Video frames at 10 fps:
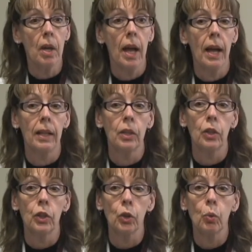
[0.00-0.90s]
and
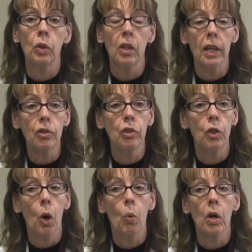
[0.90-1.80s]
you would like to
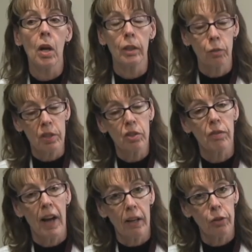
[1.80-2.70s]
know what kind of risk
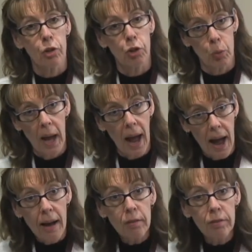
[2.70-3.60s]
factors you
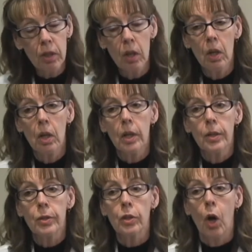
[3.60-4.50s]
have.
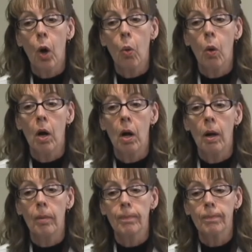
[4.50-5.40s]

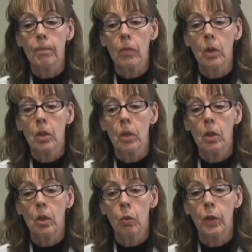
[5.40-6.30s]
So
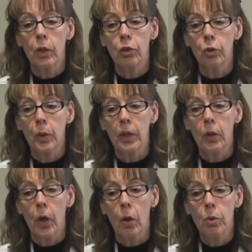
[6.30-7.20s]
we are doing
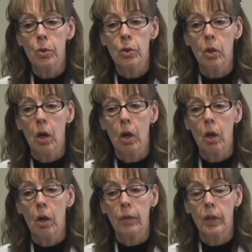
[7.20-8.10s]
those.
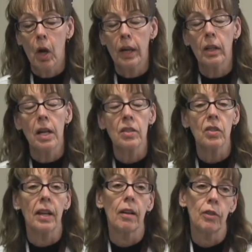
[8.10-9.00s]
The guidelines
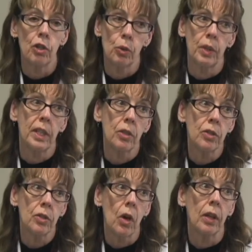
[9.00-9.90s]
say every 2
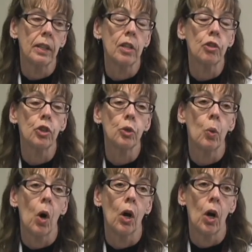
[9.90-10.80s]
years, unless
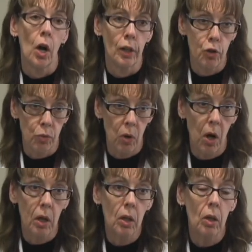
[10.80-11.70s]
you are on a
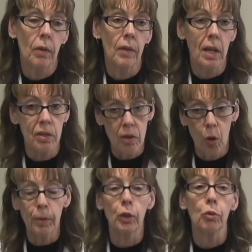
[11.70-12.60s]
drug that is
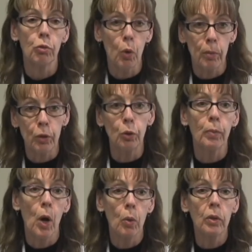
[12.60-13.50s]
helping you form new
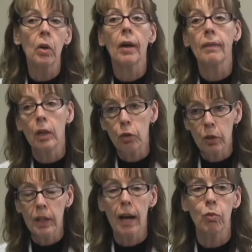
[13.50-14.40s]
bone, and then you
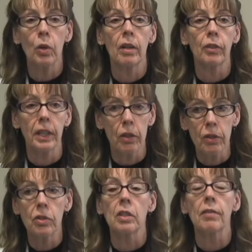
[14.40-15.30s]
can have one every year
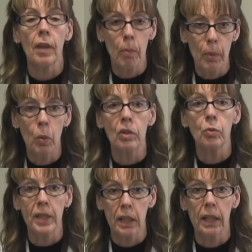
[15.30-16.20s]
to see if that bone
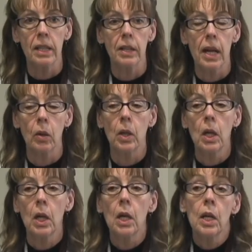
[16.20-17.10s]
is being laid down.
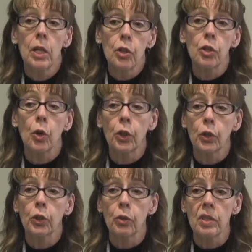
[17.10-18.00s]
So
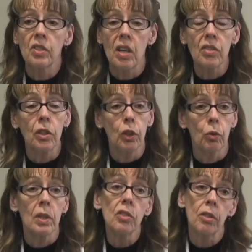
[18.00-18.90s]
you're assessing your
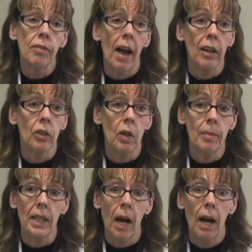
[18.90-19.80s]
risk factor. I
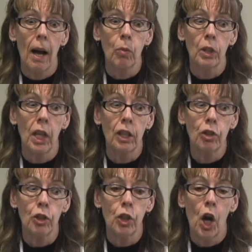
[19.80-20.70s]
mean, I would like
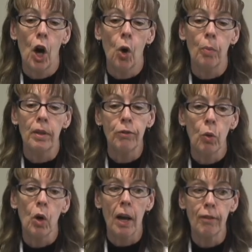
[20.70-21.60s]
to know
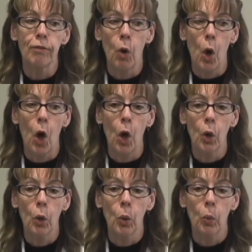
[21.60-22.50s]
before I
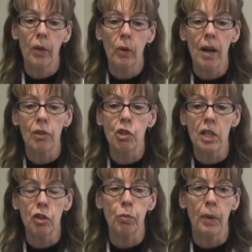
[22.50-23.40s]
fall whether I have a
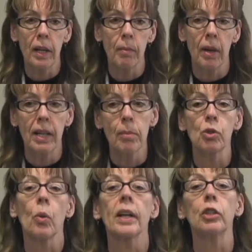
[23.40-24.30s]
chance of breaking my hip
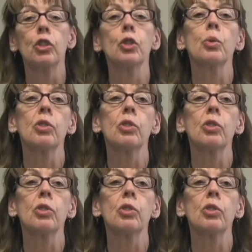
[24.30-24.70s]
so I can do